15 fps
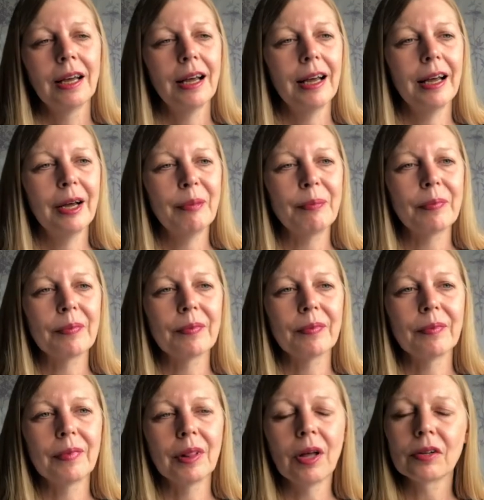Um,
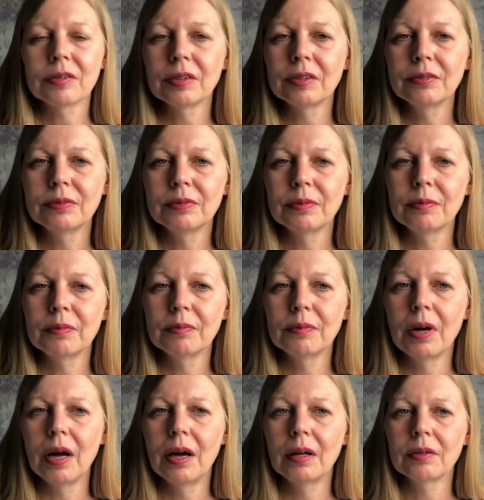lots of
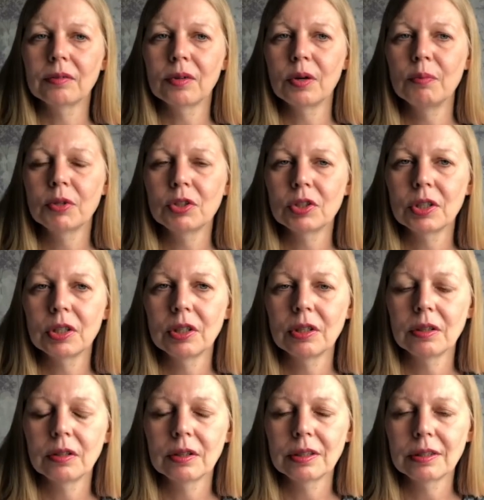uh, sewing
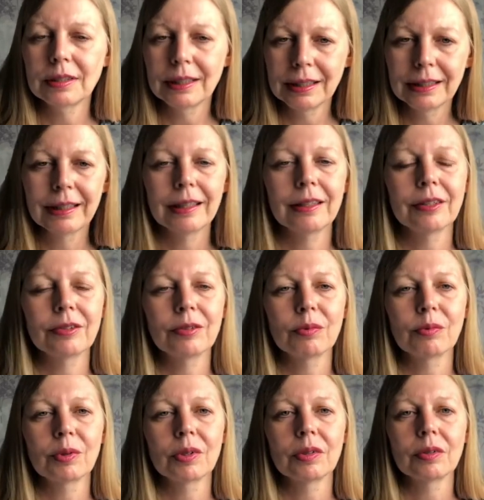machine dealers
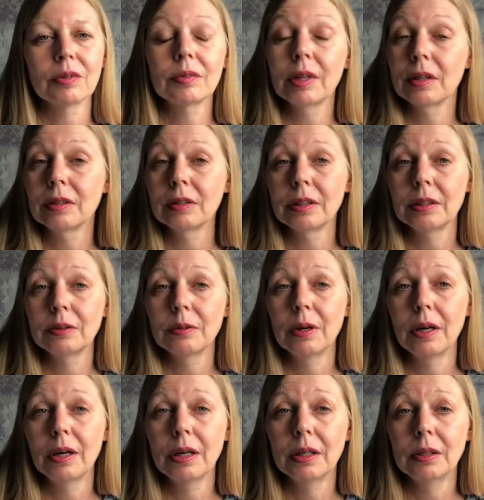will sell you
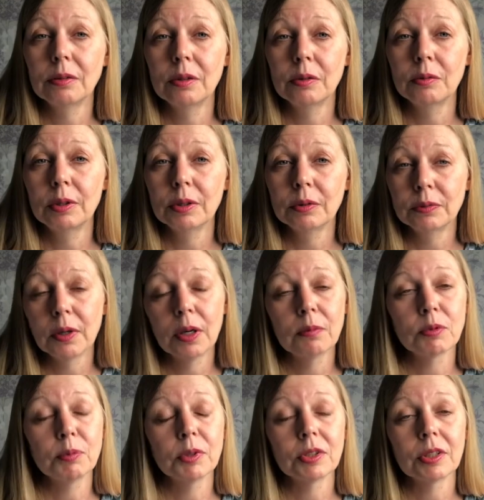a
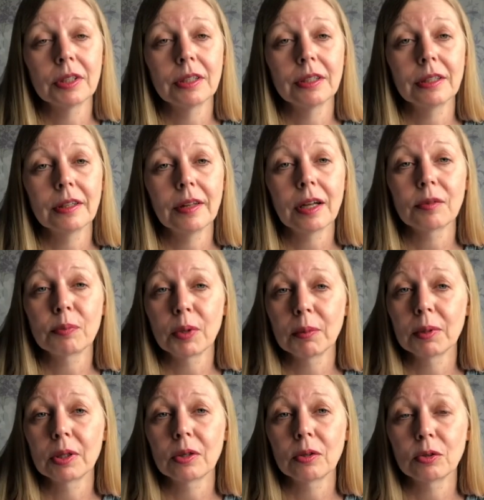refurbed machine, and that's
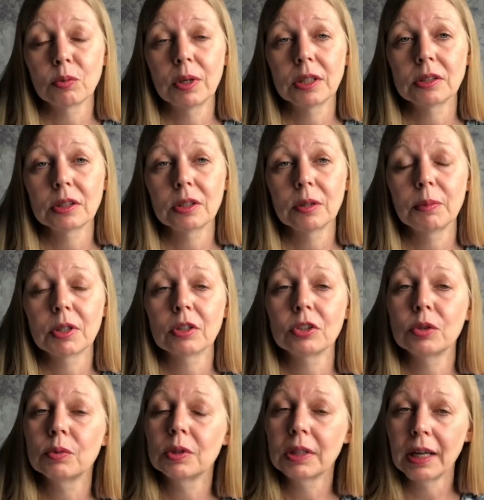probably a good way to go because
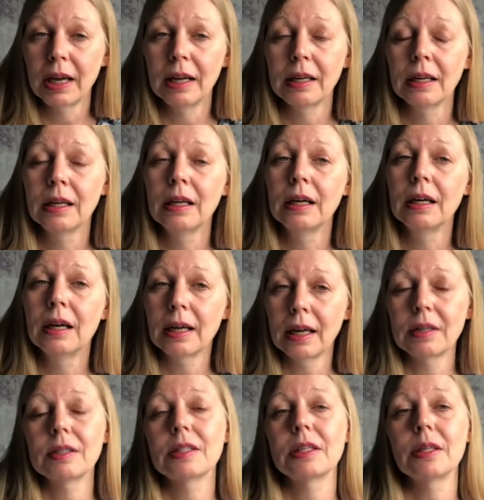you will get a
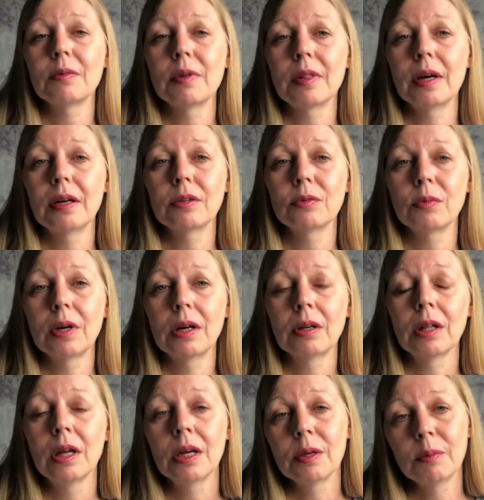guarantee with that as well.